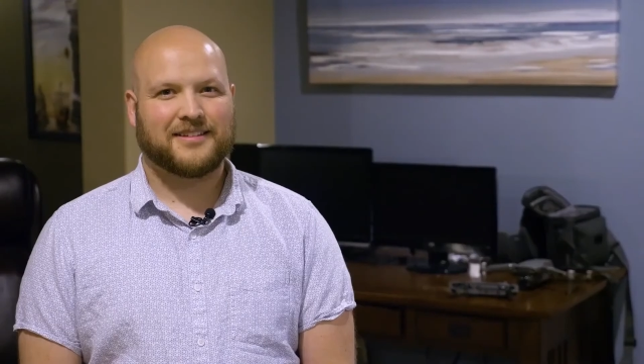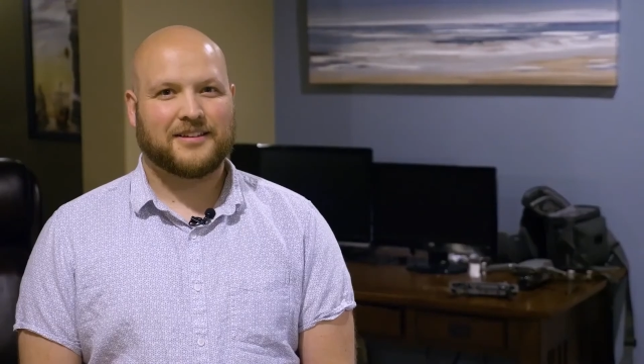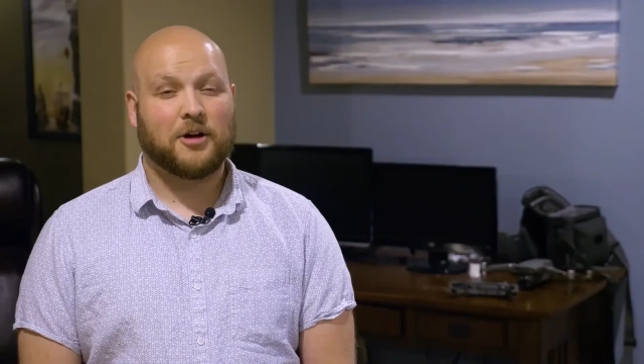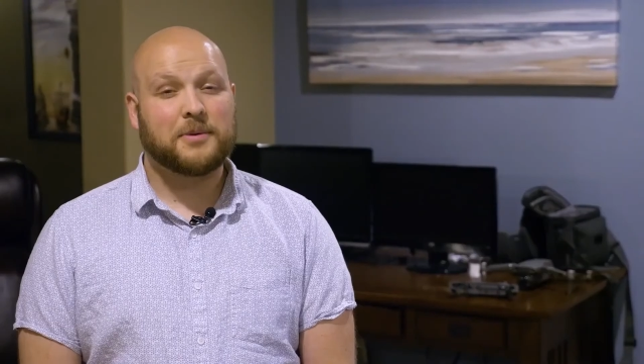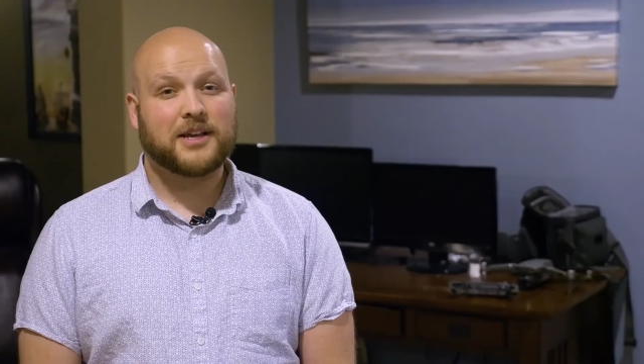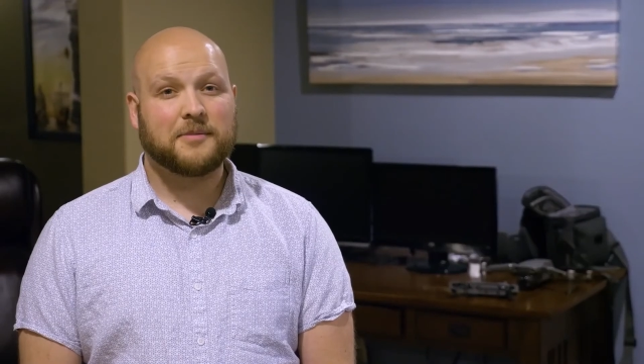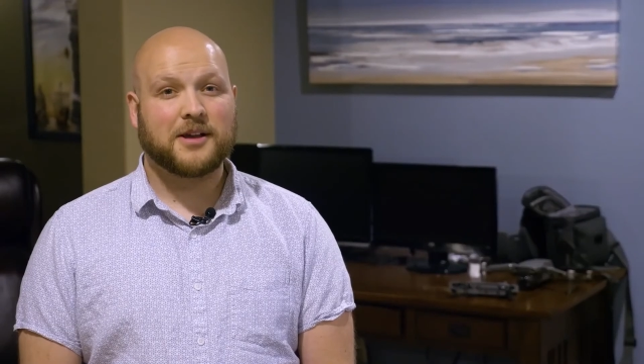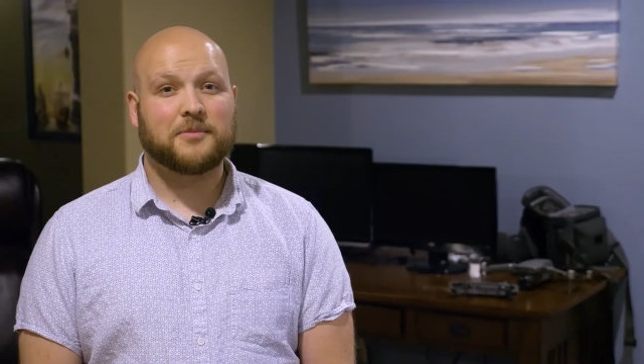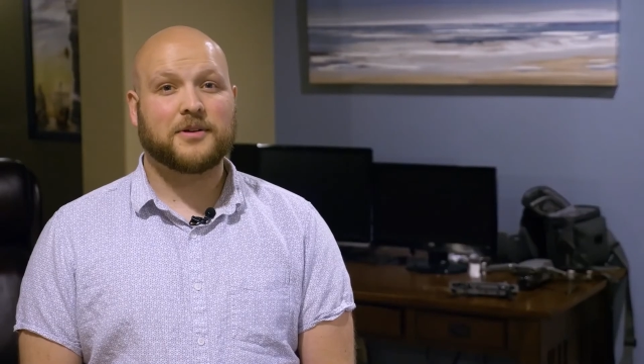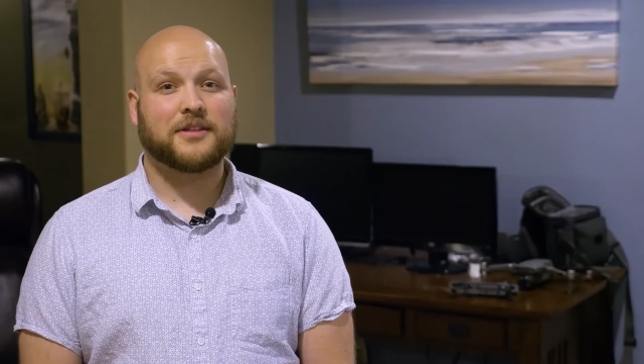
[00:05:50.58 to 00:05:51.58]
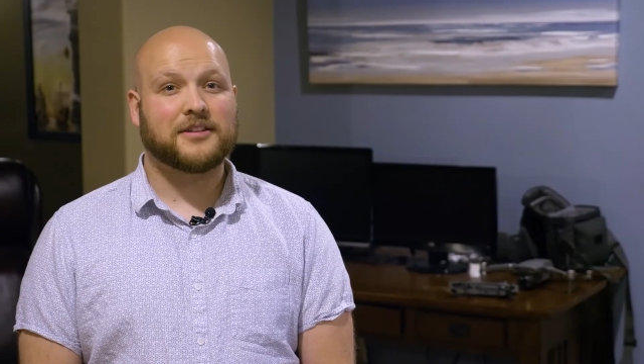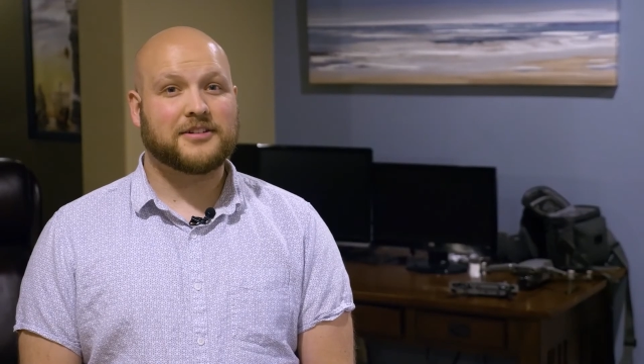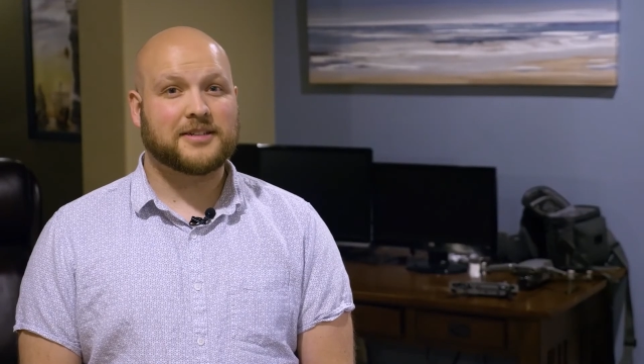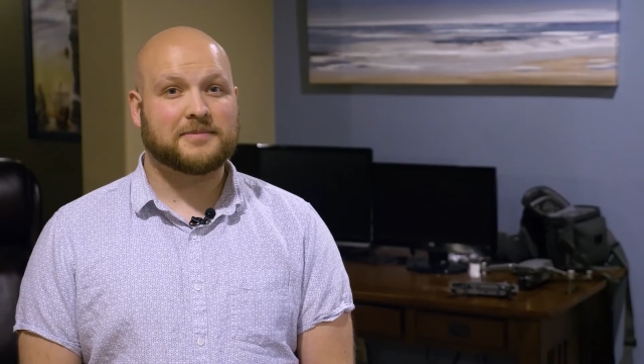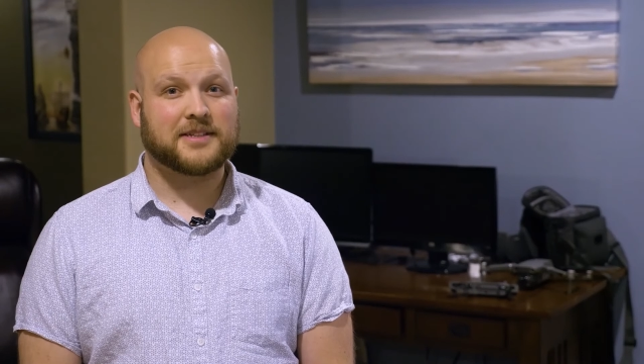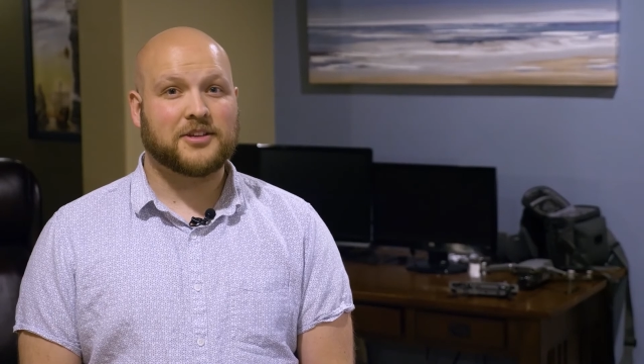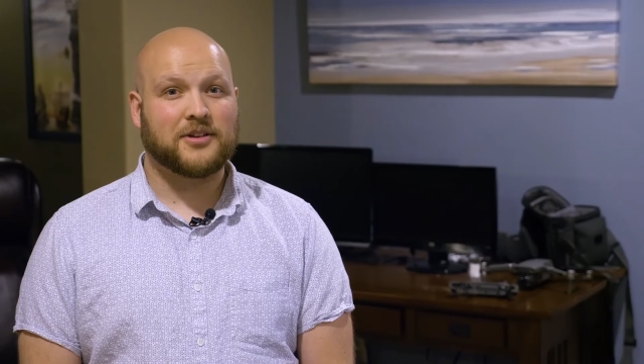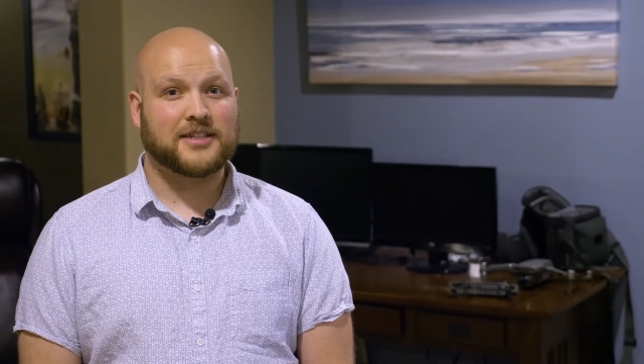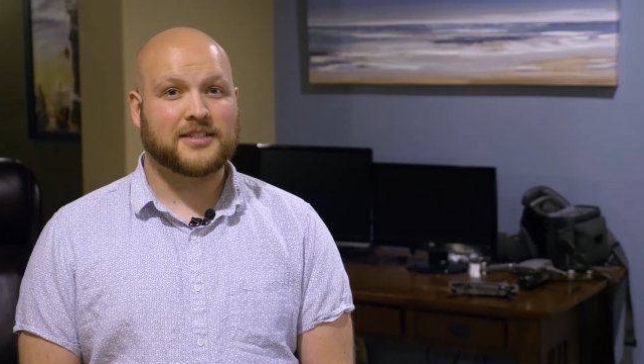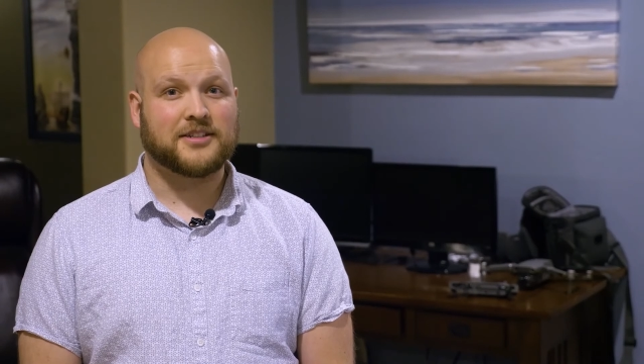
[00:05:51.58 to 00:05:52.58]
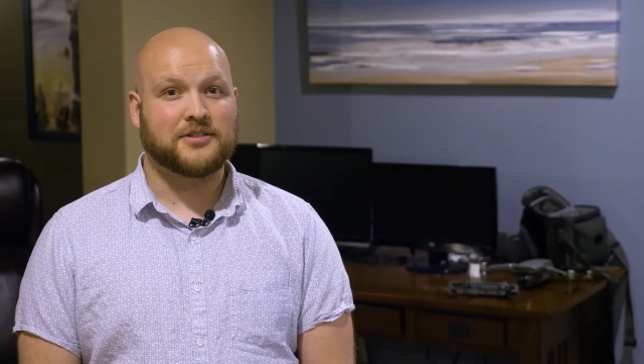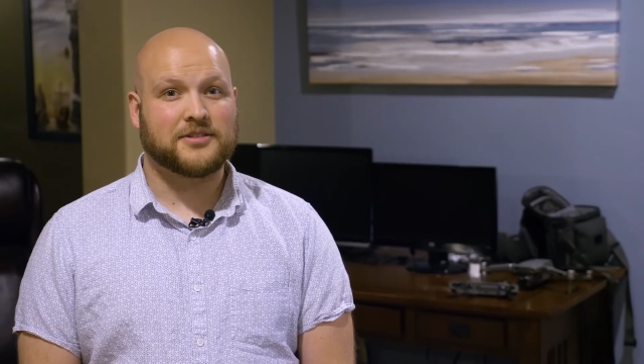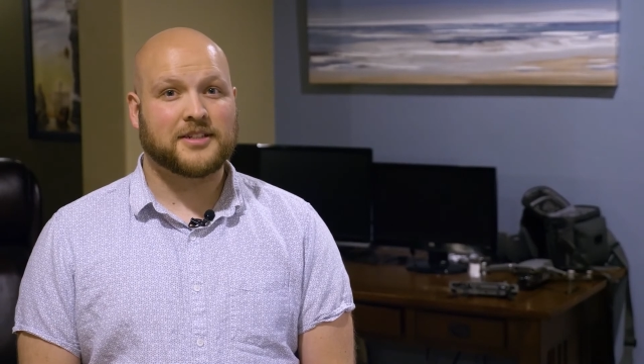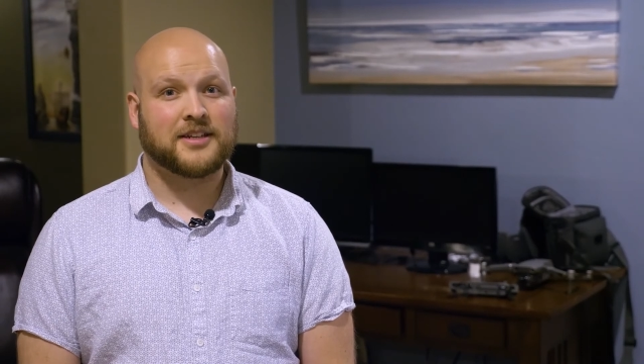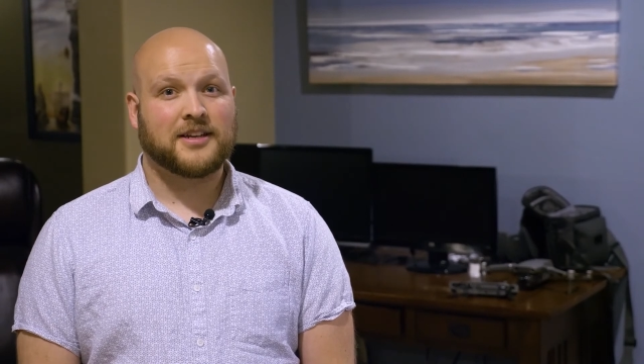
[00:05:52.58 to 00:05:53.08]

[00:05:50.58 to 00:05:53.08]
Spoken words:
I'll be coming up with other tips that you guys can use